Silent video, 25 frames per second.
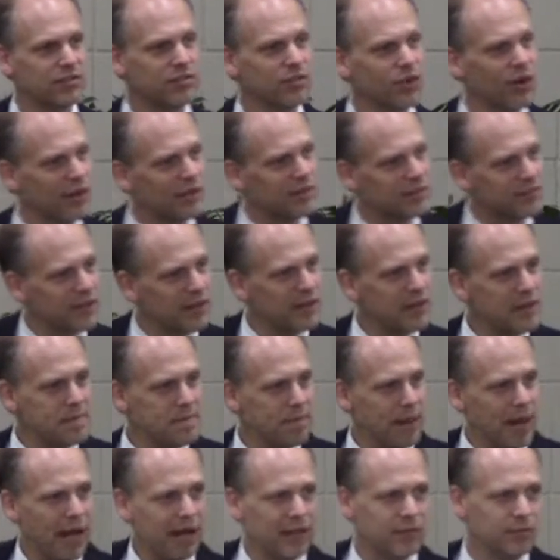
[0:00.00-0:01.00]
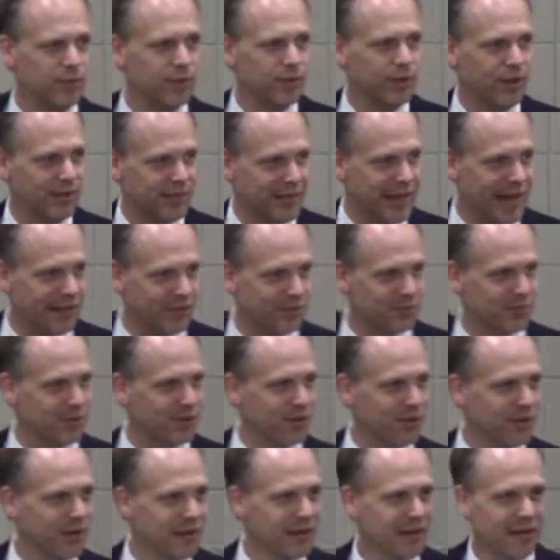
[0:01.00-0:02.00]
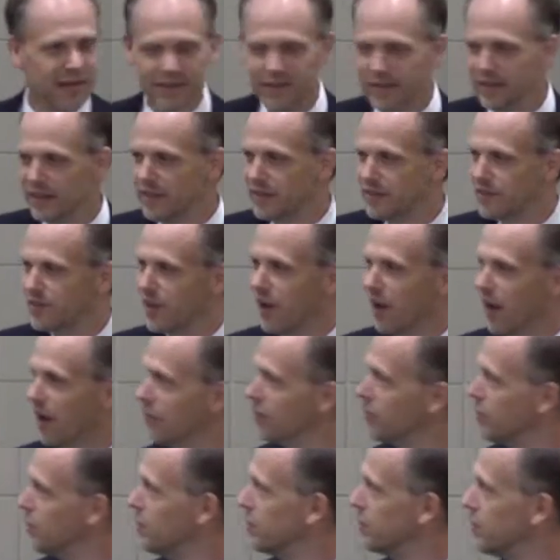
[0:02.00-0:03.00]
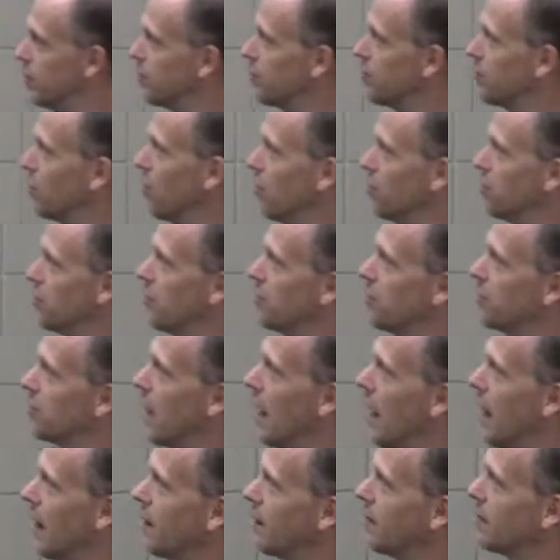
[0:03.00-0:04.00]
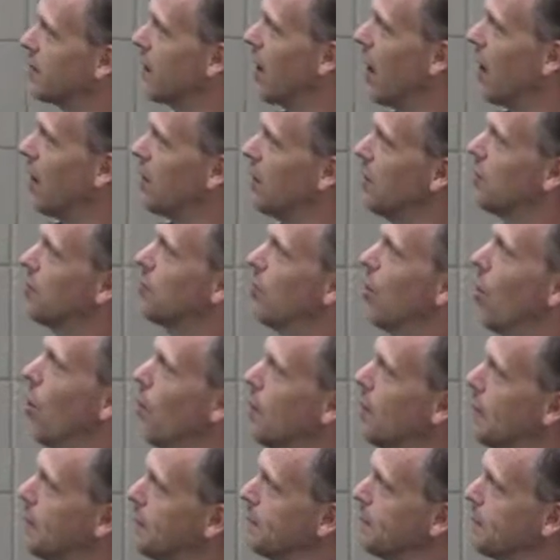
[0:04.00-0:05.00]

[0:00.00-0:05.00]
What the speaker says: So it's very possible that that's where these hundreds of soldiers got a scarlet robe.